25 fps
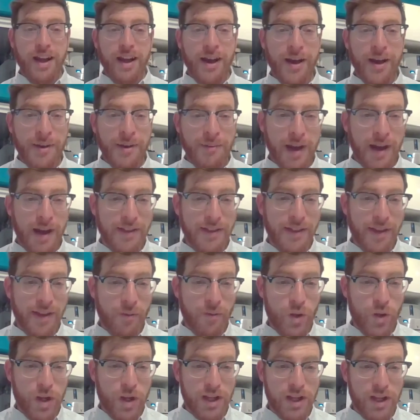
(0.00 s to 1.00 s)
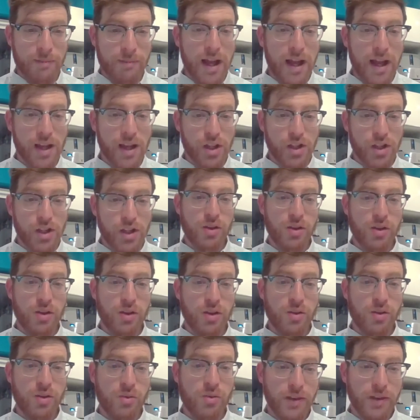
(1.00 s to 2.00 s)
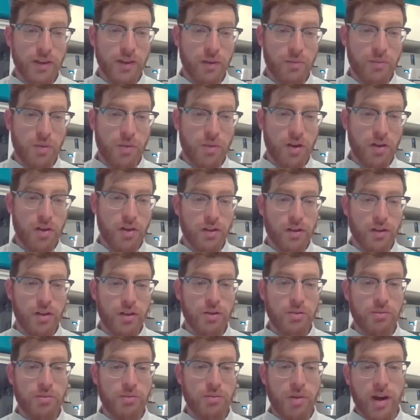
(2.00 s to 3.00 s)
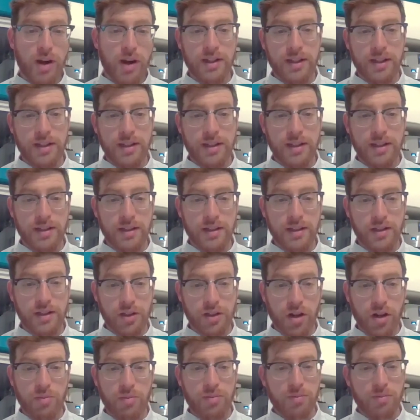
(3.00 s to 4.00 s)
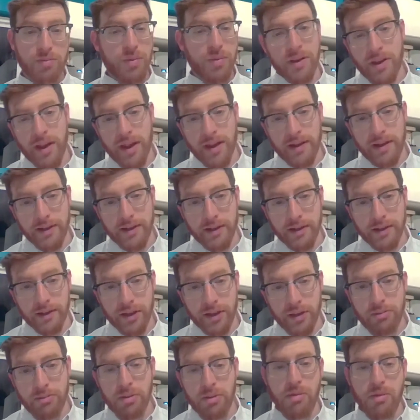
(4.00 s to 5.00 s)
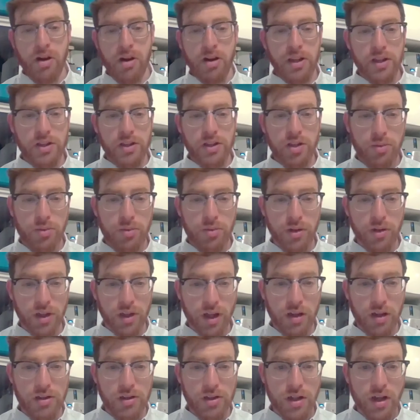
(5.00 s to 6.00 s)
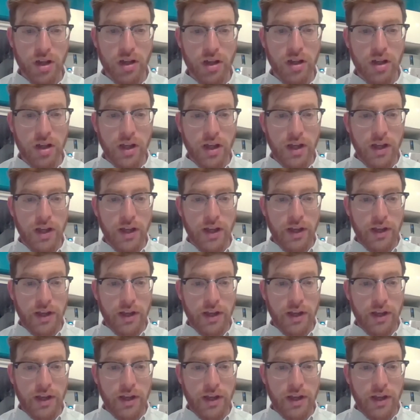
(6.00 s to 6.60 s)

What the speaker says: and then we can match you with someone who might need a shop, but that's a supermarket shop or a kosher